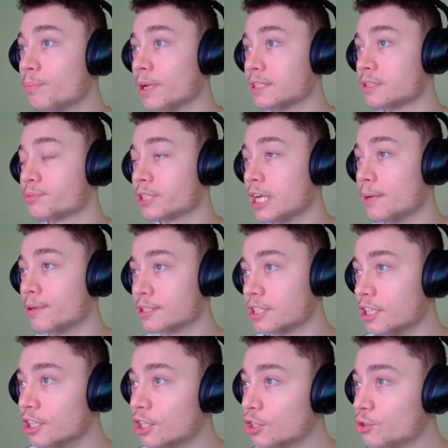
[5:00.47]
Plus subscribers
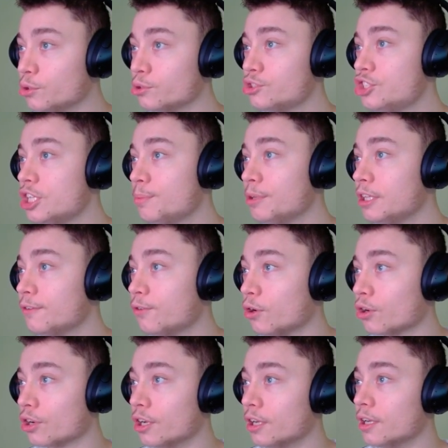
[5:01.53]
to use G P T
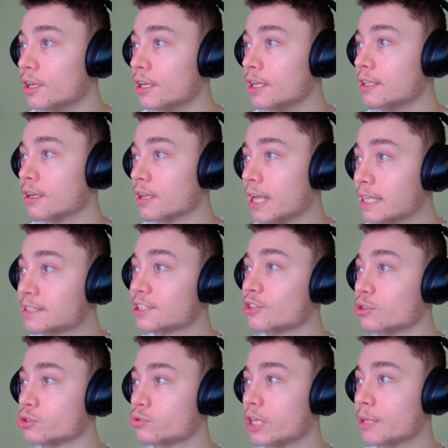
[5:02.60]
four in a less
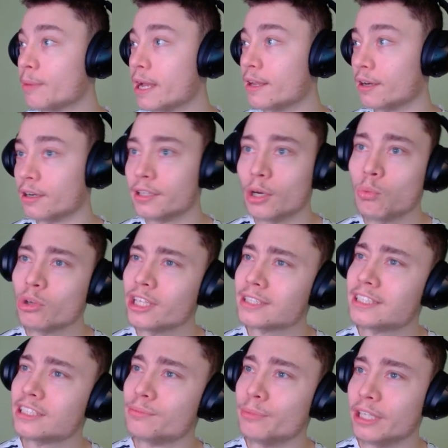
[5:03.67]
constrained manner. Now, what does
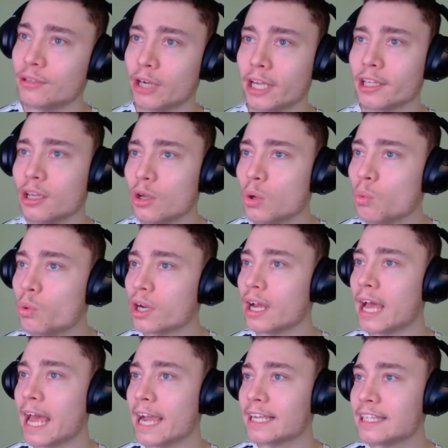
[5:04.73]
this mean, right? We're
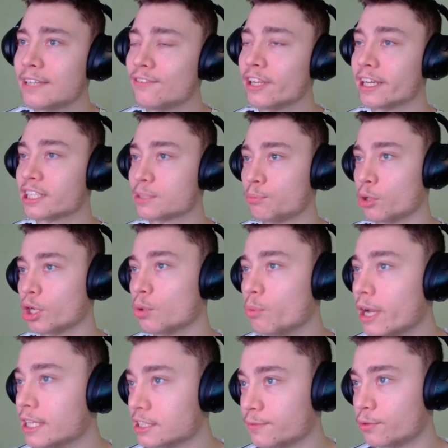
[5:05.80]
actively exploring
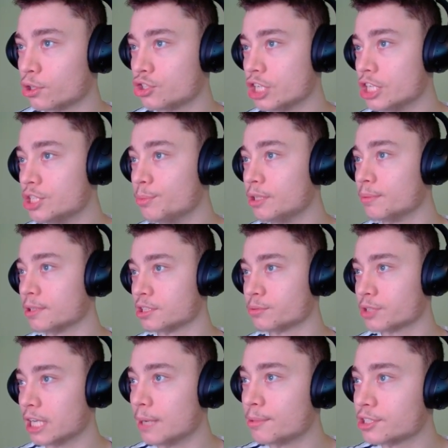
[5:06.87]
ways for ChatGPT Plus
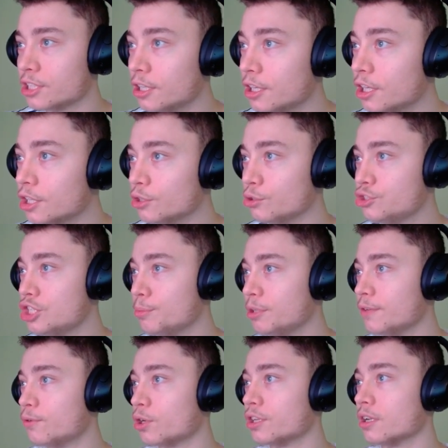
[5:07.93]
subscribers to use G P T
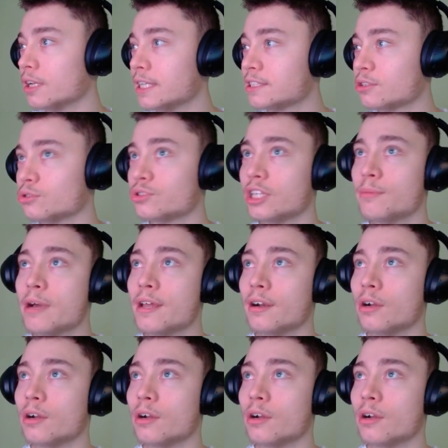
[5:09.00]
four in a less constrained manner.